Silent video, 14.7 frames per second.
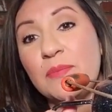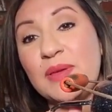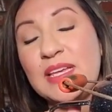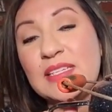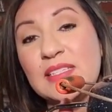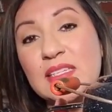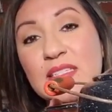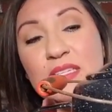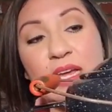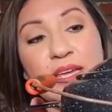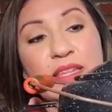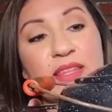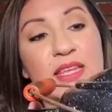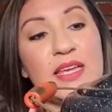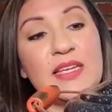pieces like
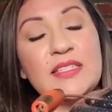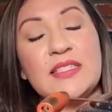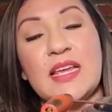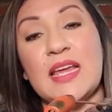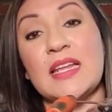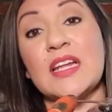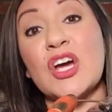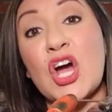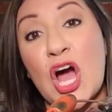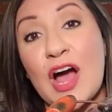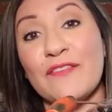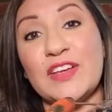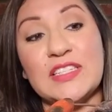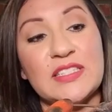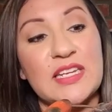this in a
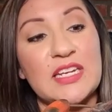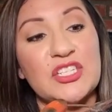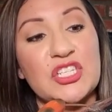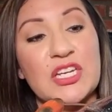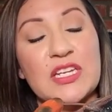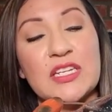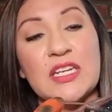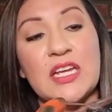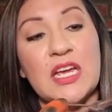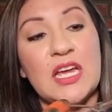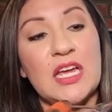coffee station